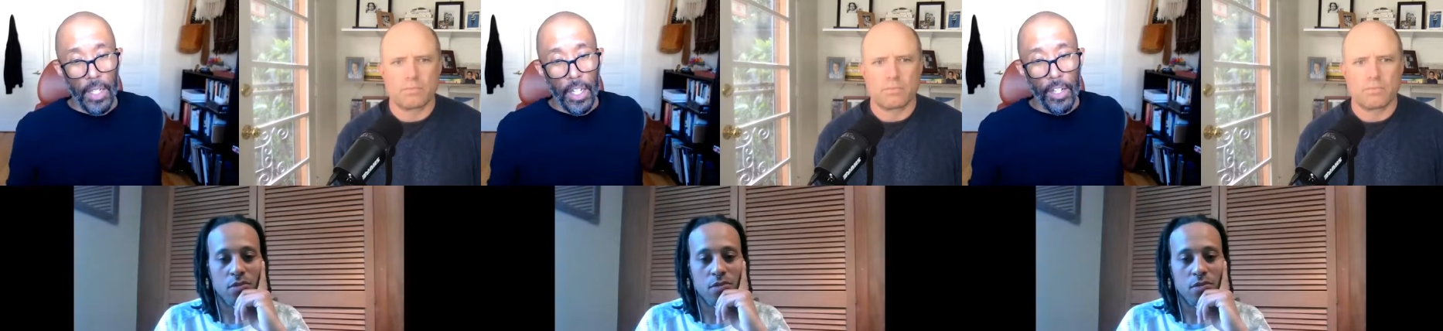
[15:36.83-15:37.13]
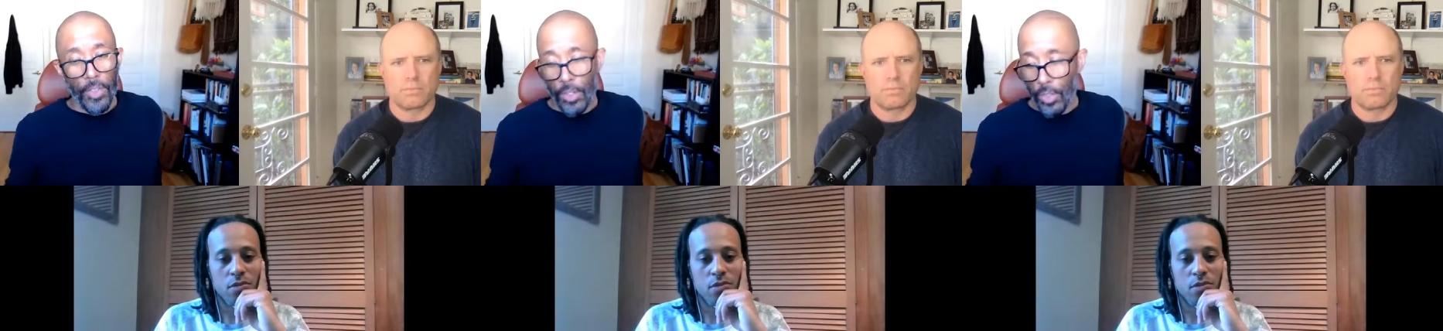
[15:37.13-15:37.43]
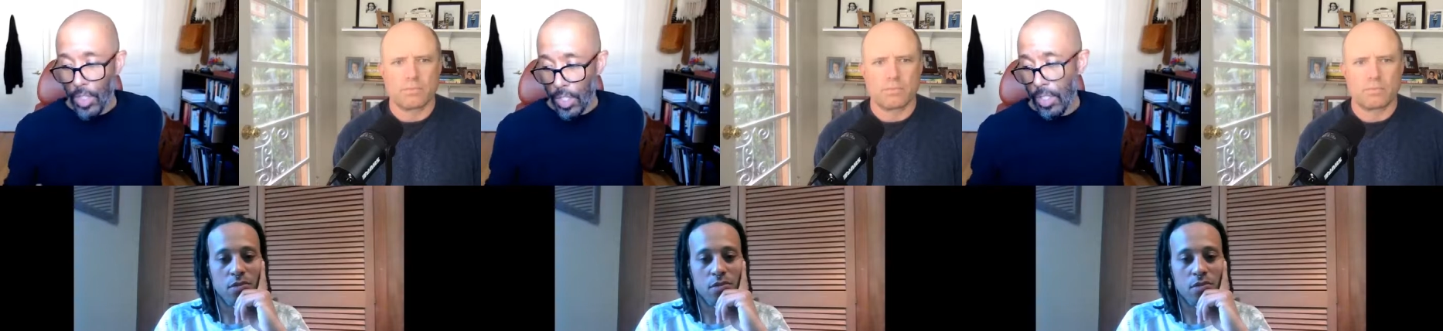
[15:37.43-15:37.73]
Speaker 1: if I
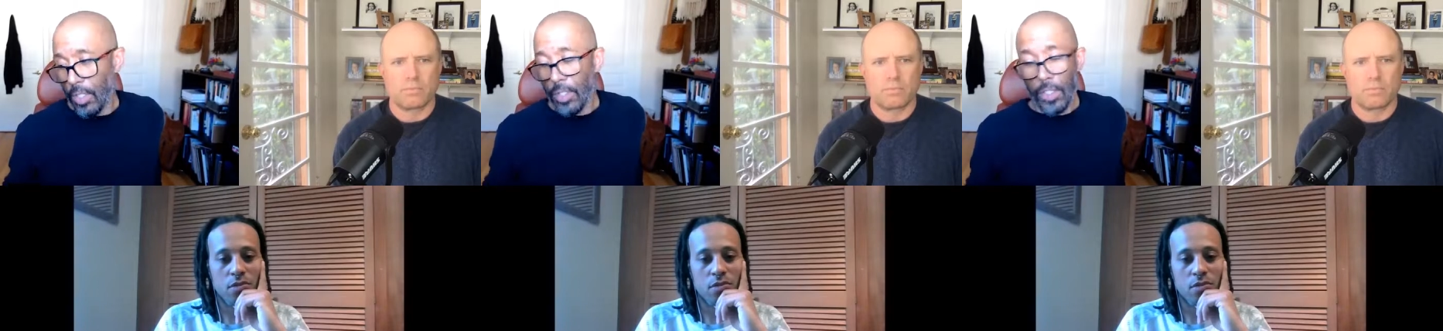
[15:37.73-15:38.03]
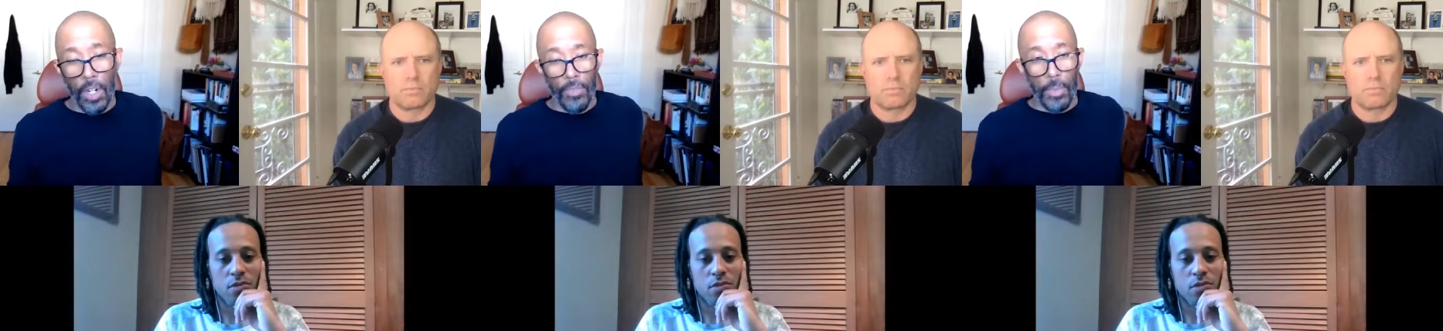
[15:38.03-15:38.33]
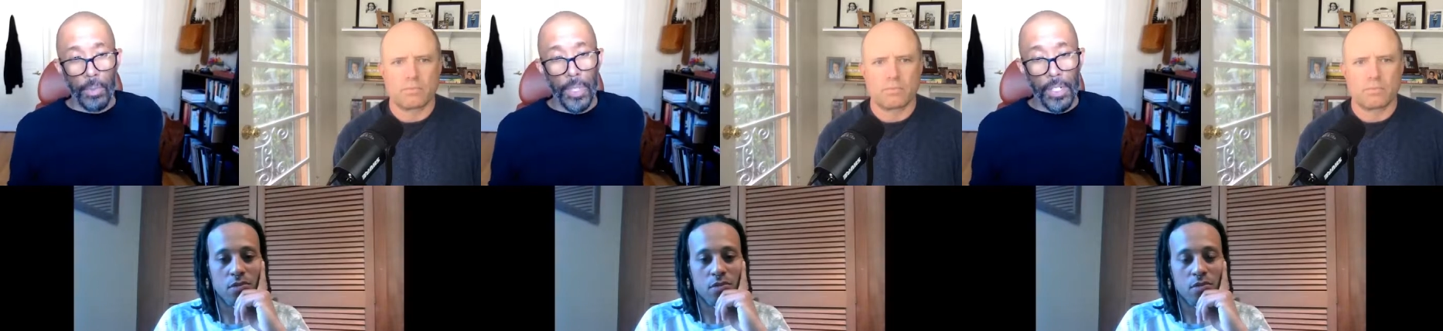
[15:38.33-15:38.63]
was just to start from
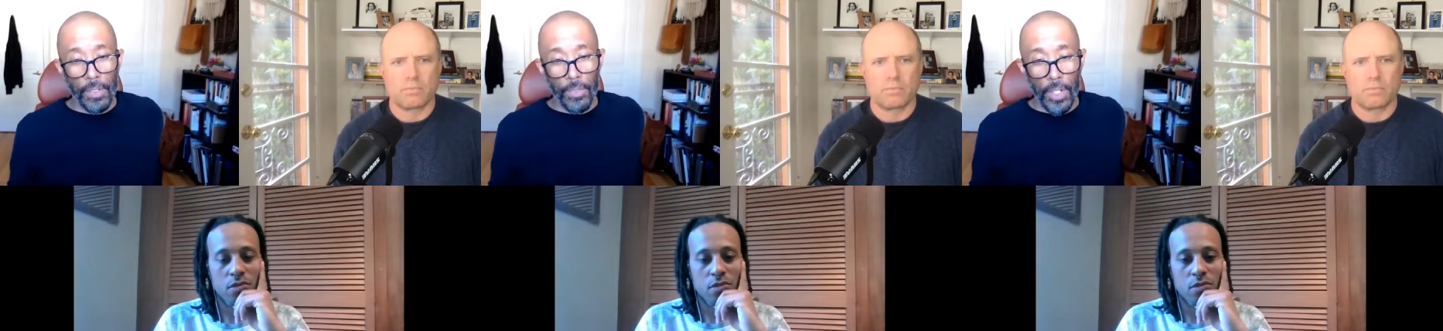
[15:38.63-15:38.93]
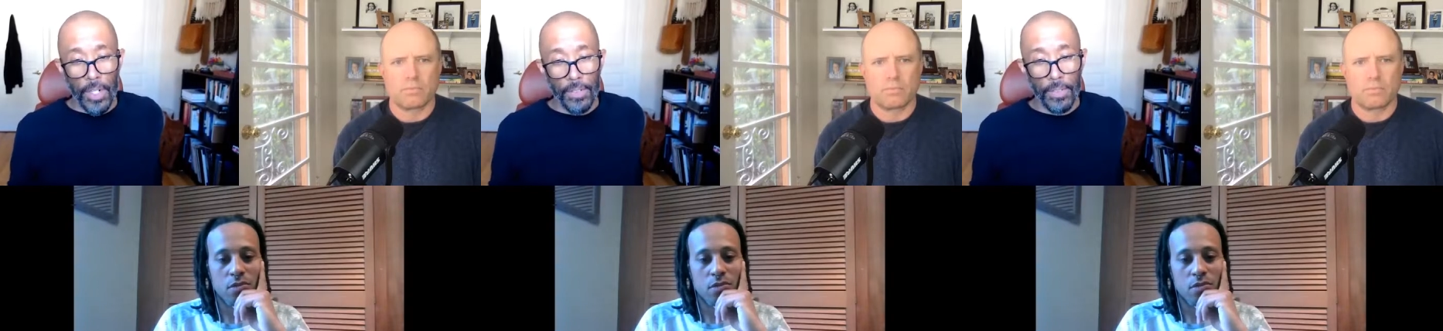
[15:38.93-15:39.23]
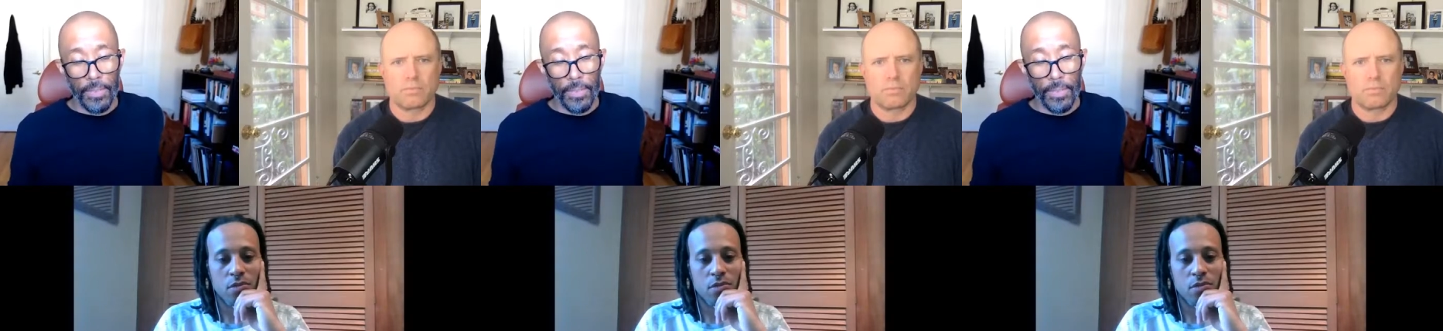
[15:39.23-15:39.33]
a place of love?